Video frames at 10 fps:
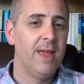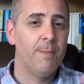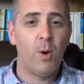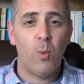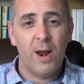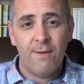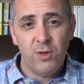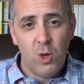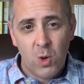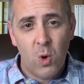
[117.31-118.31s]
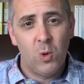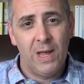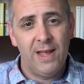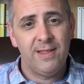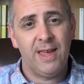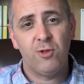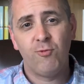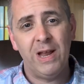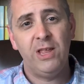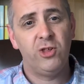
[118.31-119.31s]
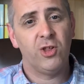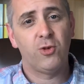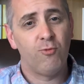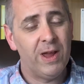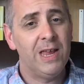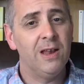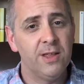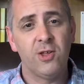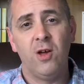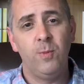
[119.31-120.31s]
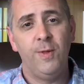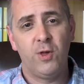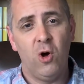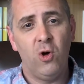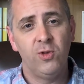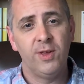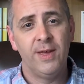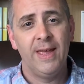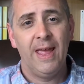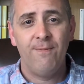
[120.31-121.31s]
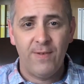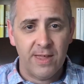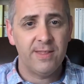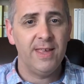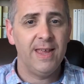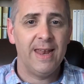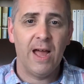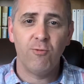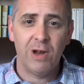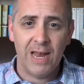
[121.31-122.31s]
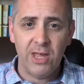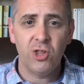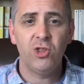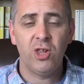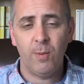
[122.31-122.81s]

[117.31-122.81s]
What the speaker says: But whatever you call it, it's really just a regular time with God, investing in our relationship